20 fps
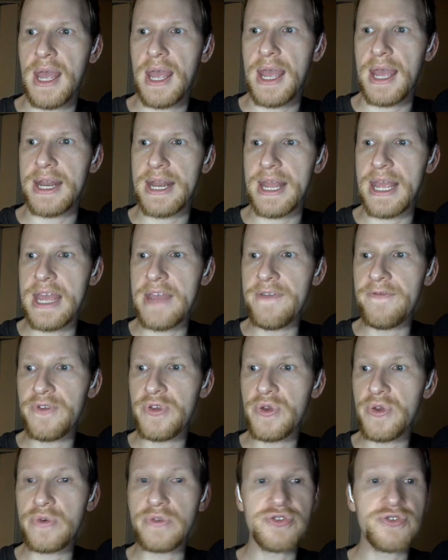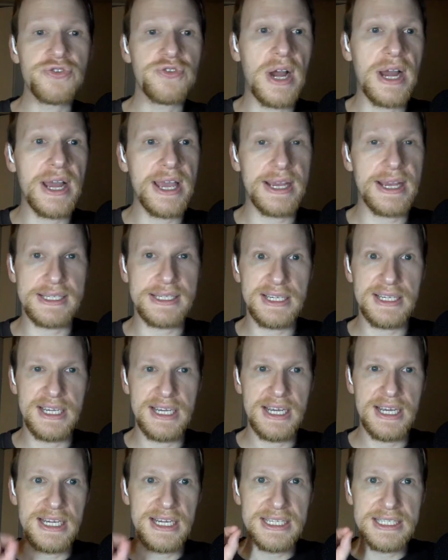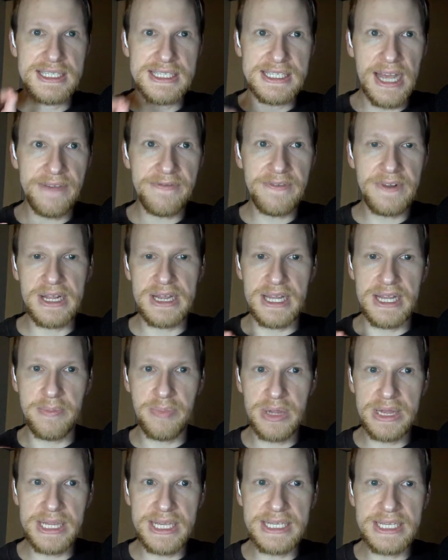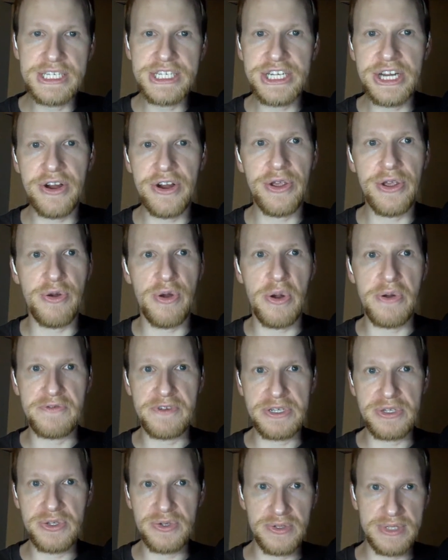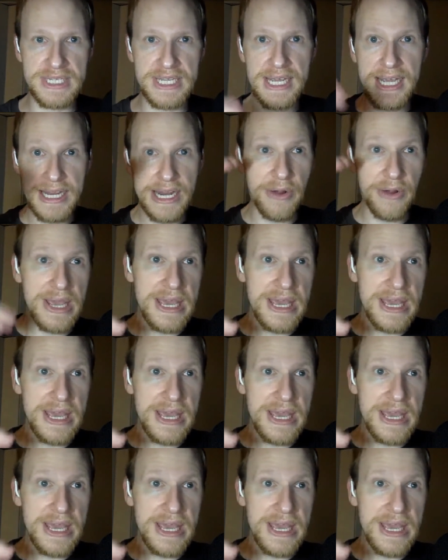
And if you try it, definitely please share your own results.